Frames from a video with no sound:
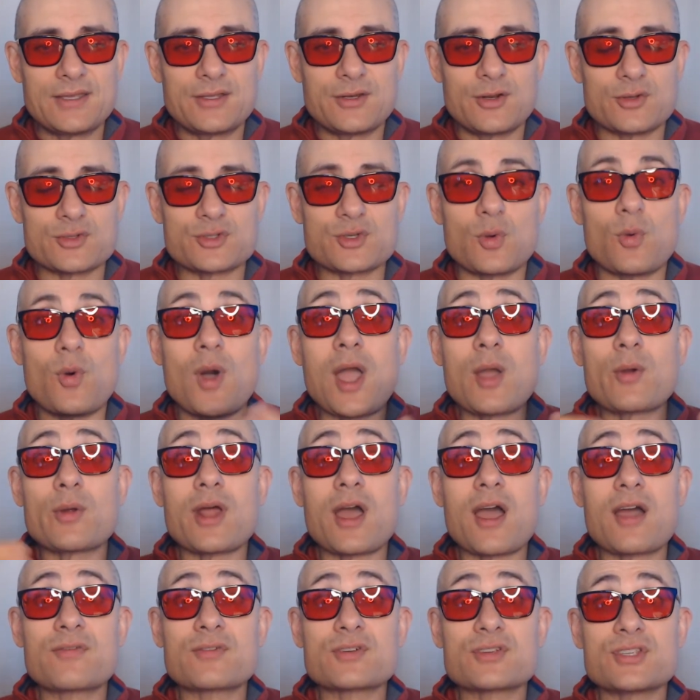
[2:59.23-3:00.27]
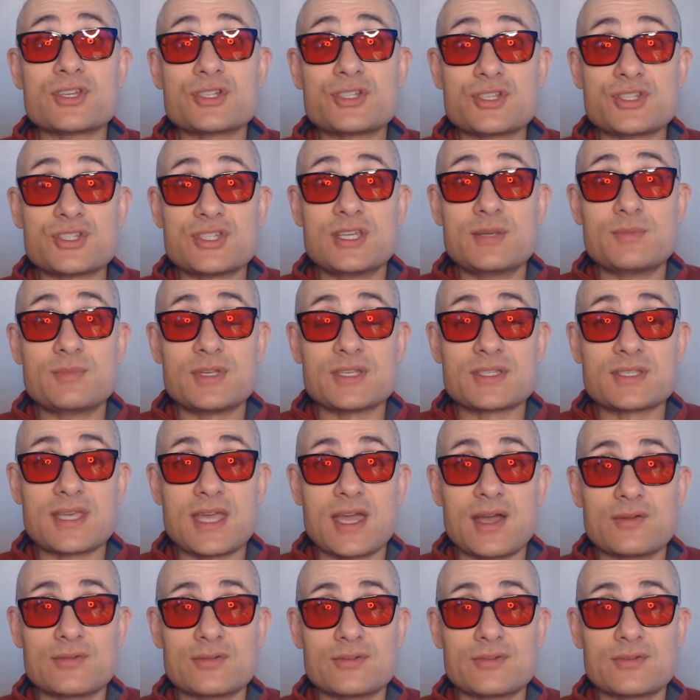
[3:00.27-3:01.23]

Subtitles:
So why would I offer such a steep discount,